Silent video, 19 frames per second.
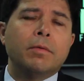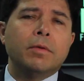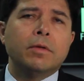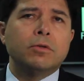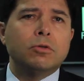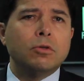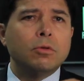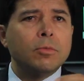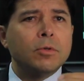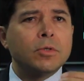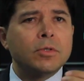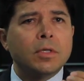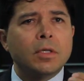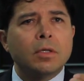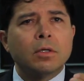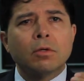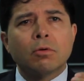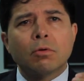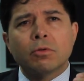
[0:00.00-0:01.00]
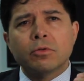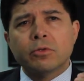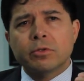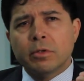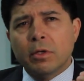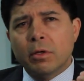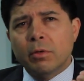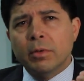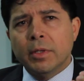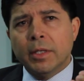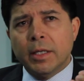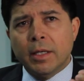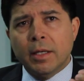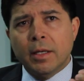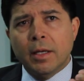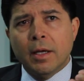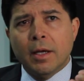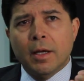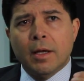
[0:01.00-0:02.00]
These tumors tend to grow
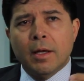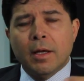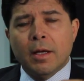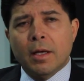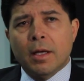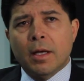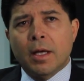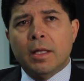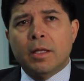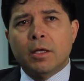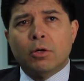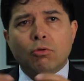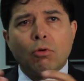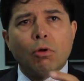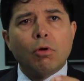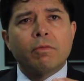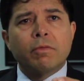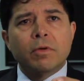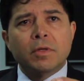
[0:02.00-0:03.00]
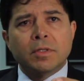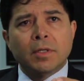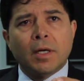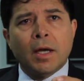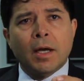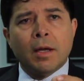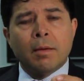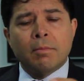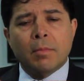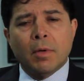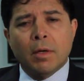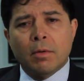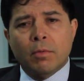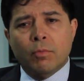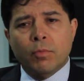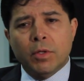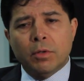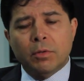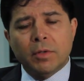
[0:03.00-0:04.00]
slowly and they grow over time.
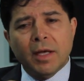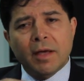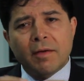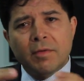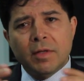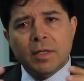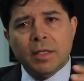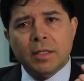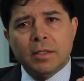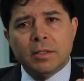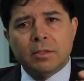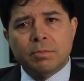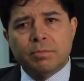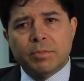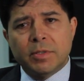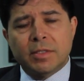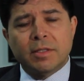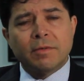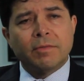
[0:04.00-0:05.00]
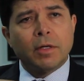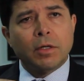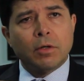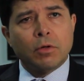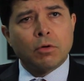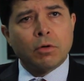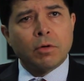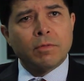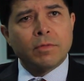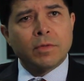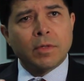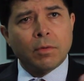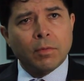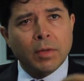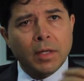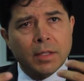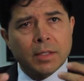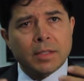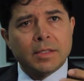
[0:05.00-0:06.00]
We don't have any specific nerves that
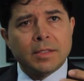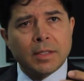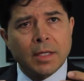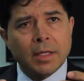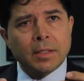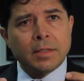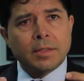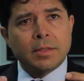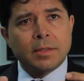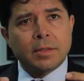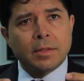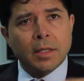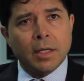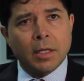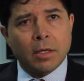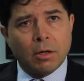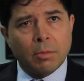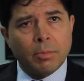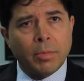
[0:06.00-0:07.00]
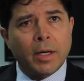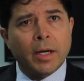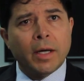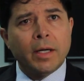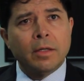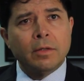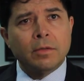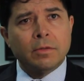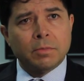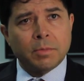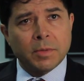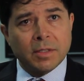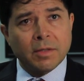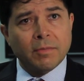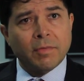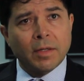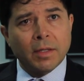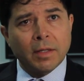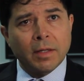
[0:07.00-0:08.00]
we can sense in our bodies,
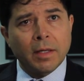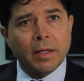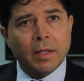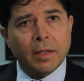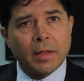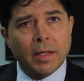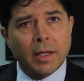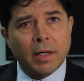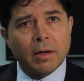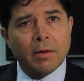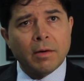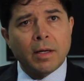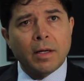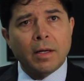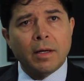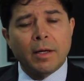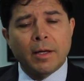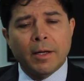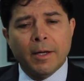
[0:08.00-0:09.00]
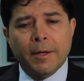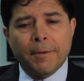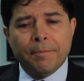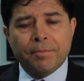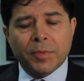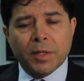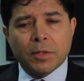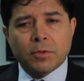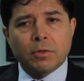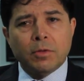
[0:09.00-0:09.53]
specifically in that area. So